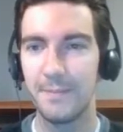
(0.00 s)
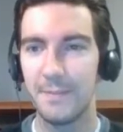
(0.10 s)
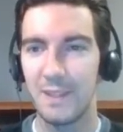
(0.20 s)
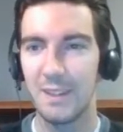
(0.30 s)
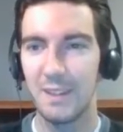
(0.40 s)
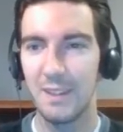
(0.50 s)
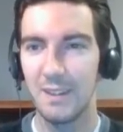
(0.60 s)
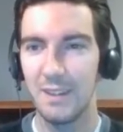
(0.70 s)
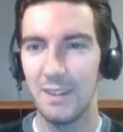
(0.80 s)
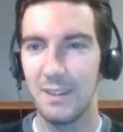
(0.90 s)

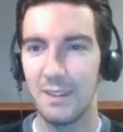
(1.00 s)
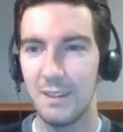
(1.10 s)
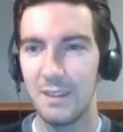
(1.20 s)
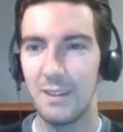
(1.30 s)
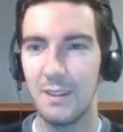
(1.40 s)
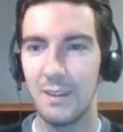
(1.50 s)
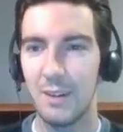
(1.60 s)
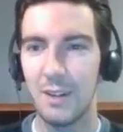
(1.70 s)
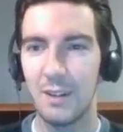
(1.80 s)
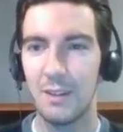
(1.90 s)

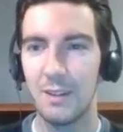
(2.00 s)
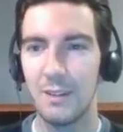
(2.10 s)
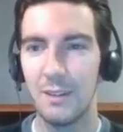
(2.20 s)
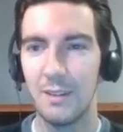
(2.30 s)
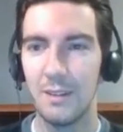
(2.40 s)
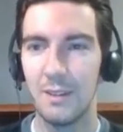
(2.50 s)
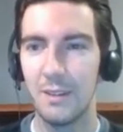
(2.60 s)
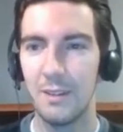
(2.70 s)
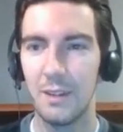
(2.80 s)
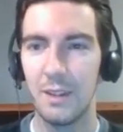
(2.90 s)

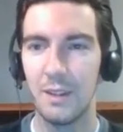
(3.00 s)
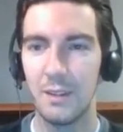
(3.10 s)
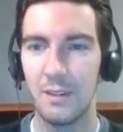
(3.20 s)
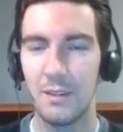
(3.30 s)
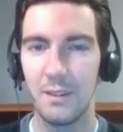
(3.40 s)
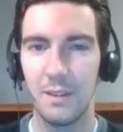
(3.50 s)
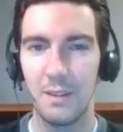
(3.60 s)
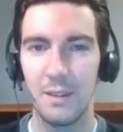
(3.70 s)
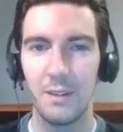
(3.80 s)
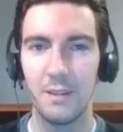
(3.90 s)

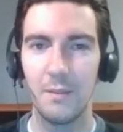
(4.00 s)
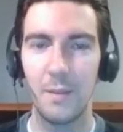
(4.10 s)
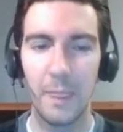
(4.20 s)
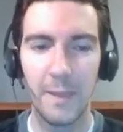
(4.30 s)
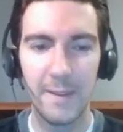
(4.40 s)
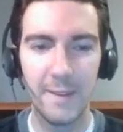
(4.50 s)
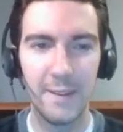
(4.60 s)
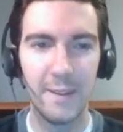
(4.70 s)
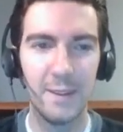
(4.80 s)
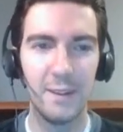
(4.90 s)

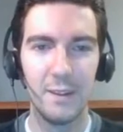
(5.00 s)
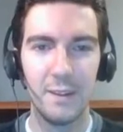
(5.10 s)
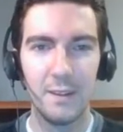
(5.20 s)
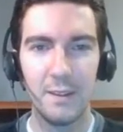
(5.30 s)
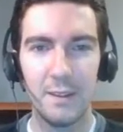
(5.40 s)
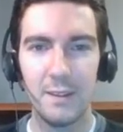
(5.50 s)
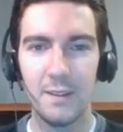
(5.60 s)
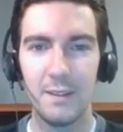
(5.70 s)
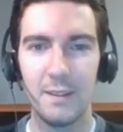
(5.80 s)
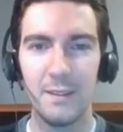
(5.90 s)

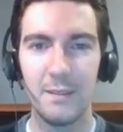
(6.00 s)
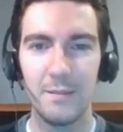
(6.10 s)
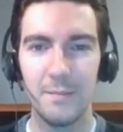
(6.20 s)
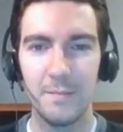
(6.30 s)
No words are spoken by the person on screen.